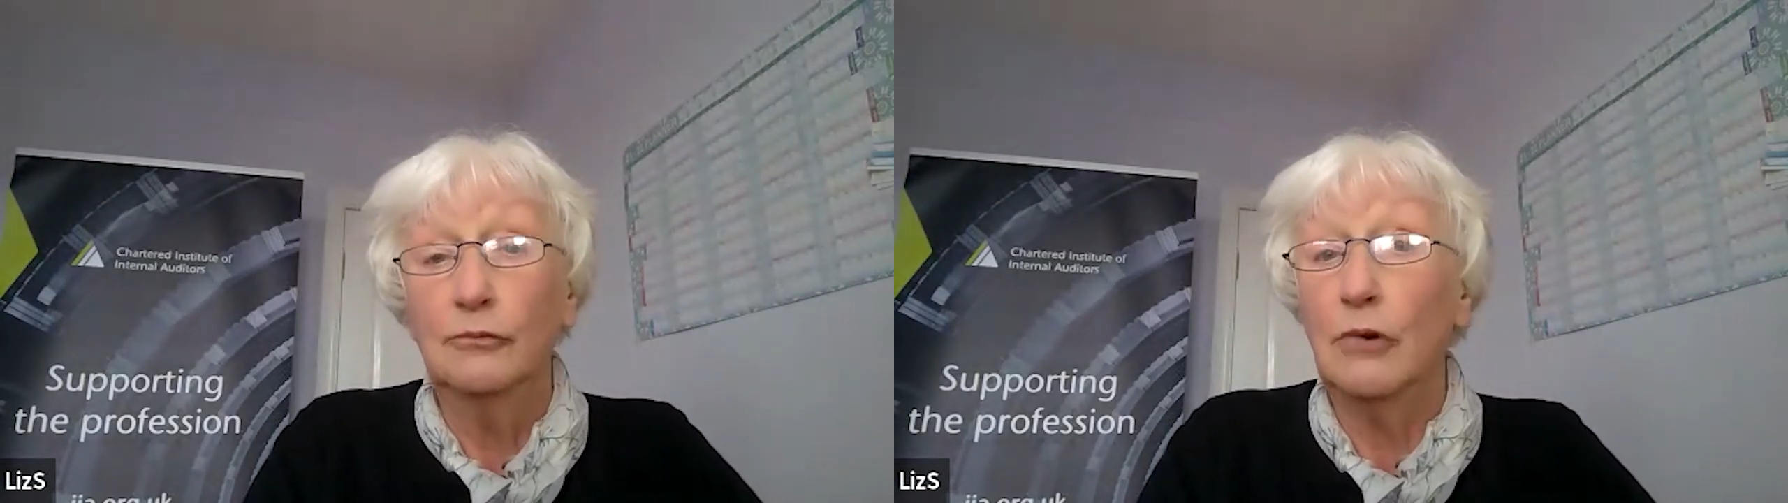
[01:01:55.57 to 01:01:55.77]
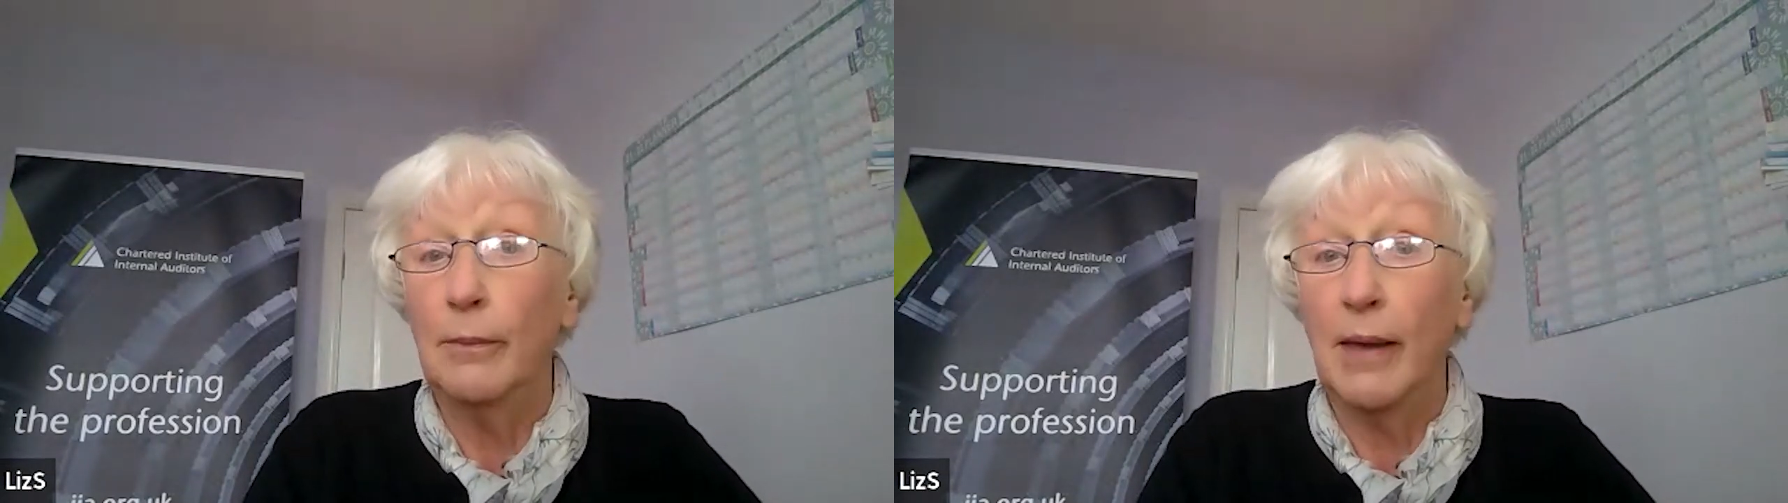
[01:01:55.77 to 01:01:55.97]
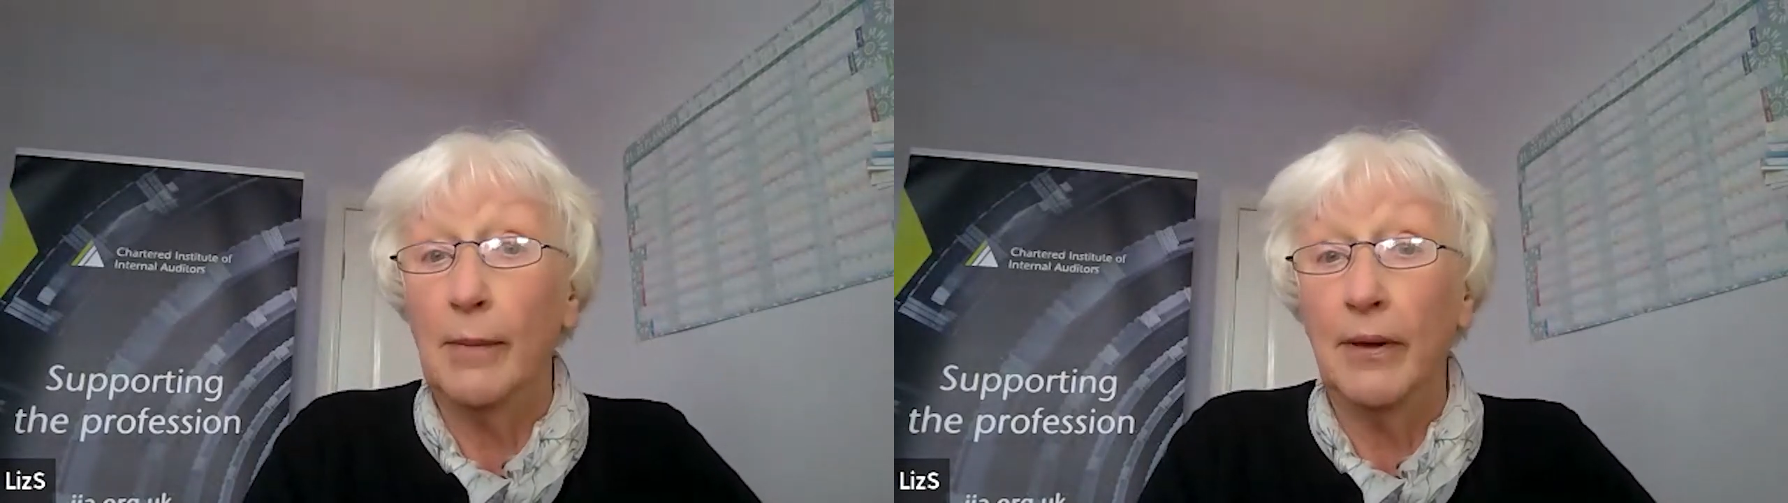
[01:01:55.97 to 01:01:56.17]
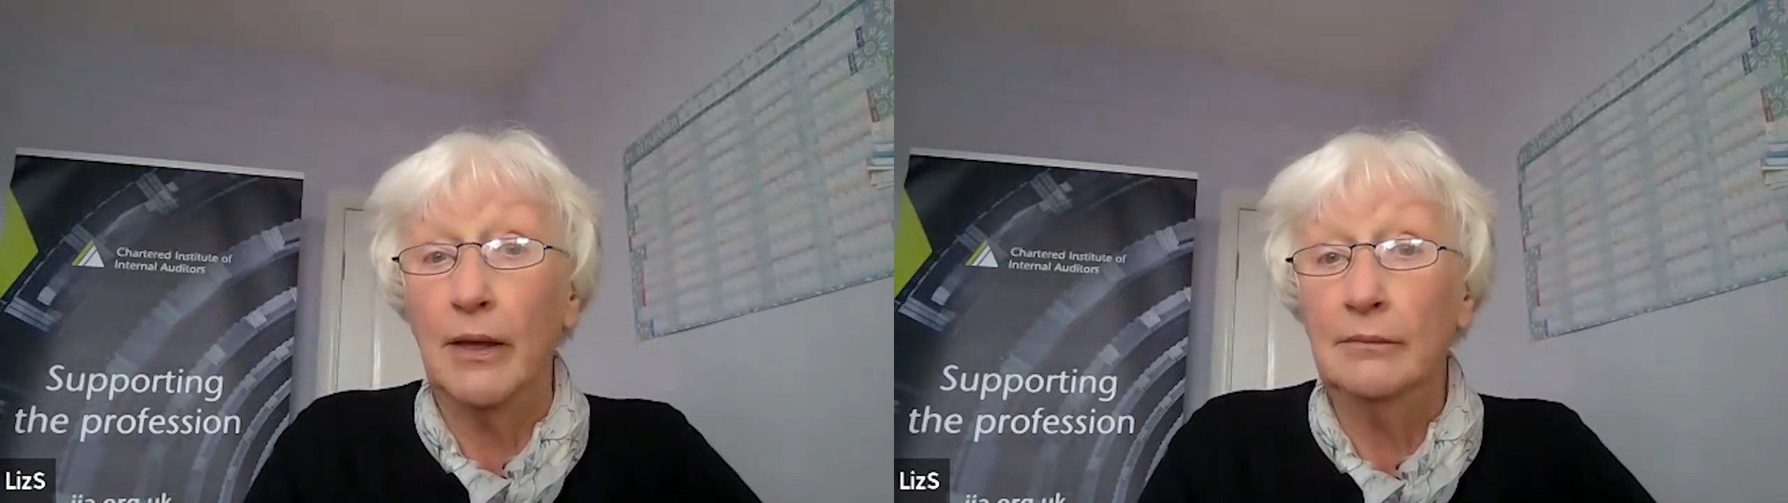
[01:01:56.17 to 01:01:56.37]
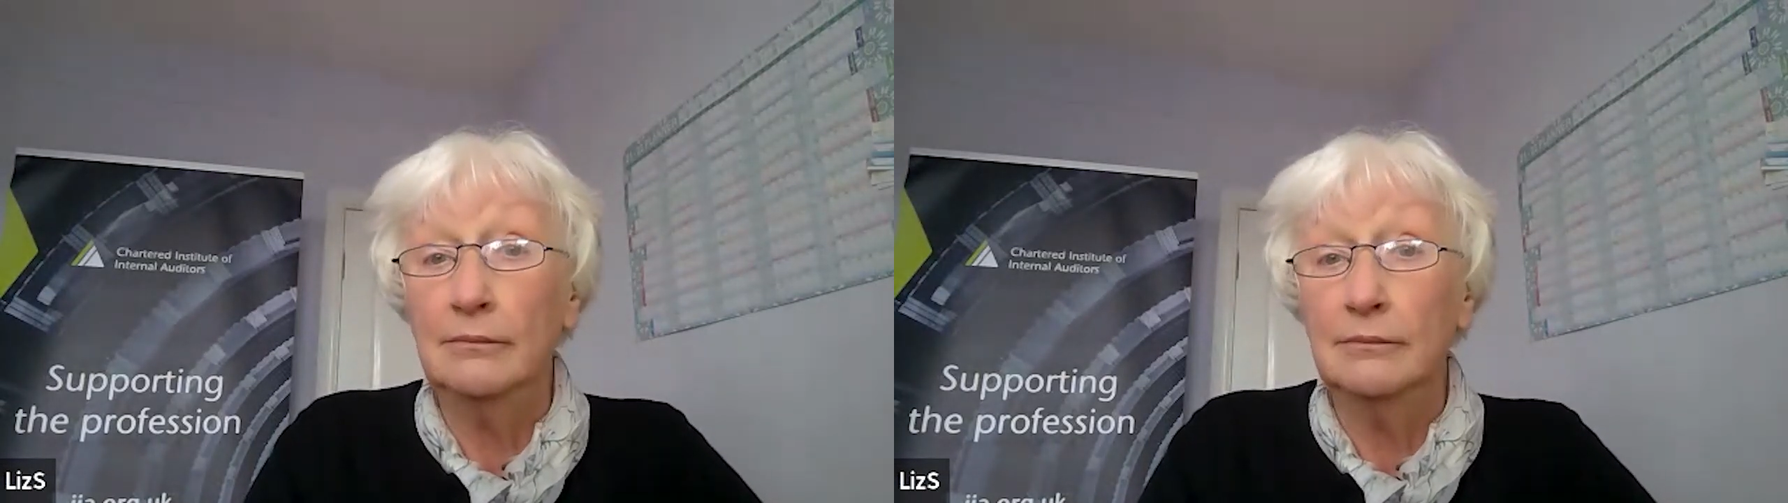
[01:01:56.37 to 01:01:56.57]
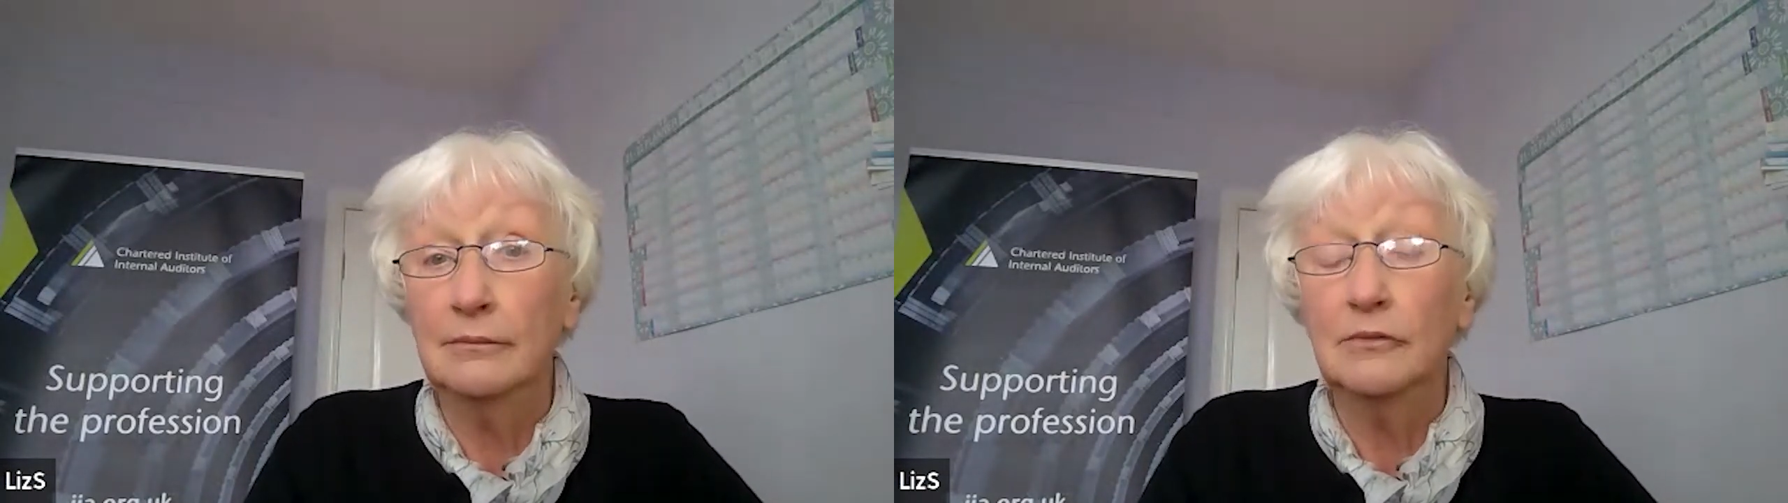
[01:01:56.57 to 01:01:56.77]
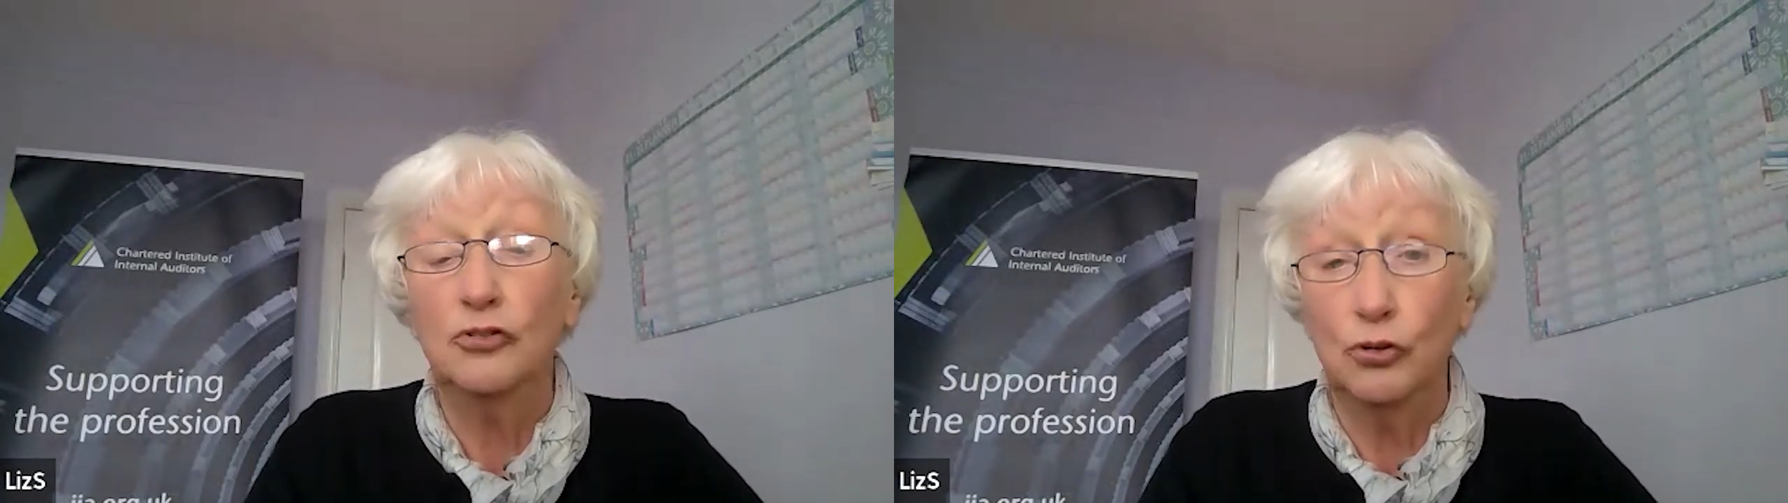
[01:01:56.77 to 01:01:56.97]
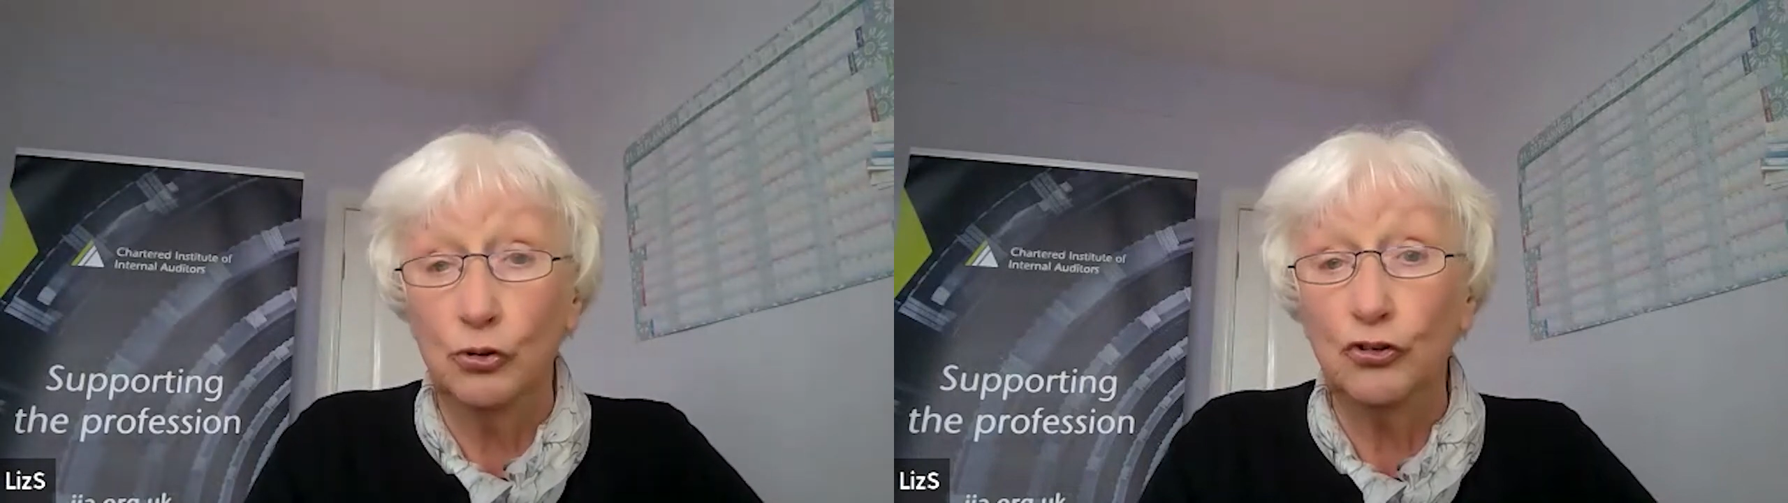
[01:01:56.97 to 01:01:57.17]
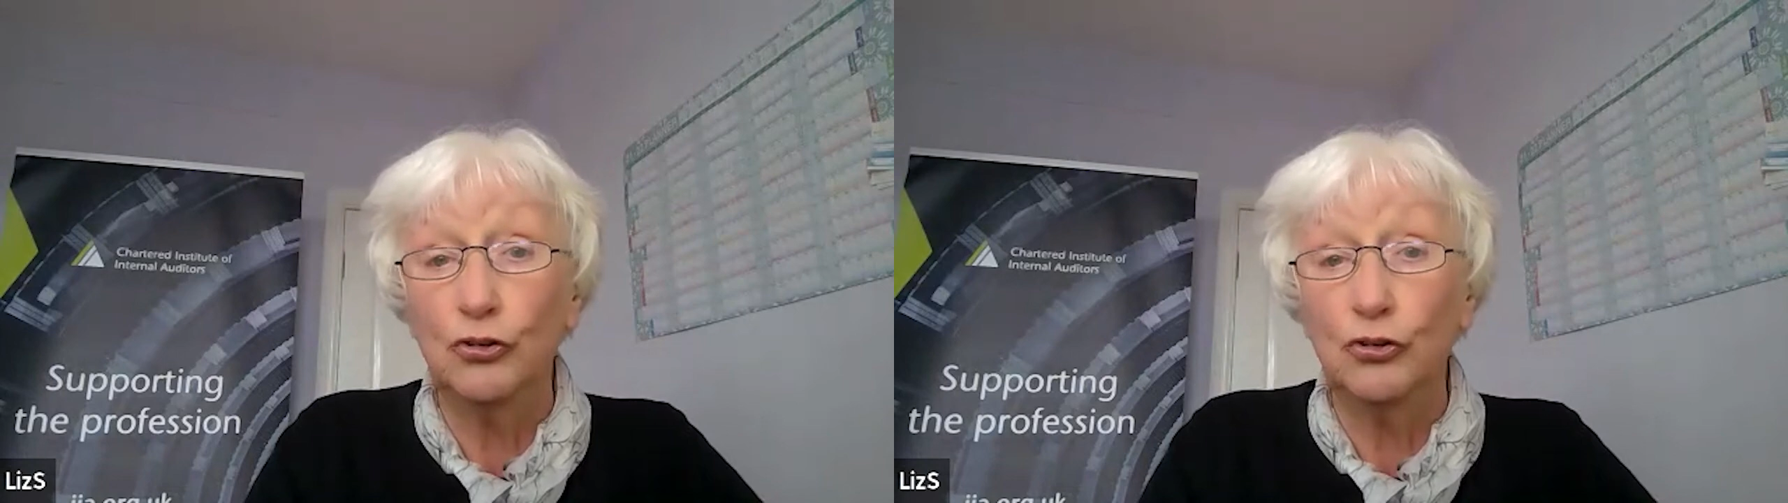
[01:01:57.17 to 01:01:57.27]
Remember, talk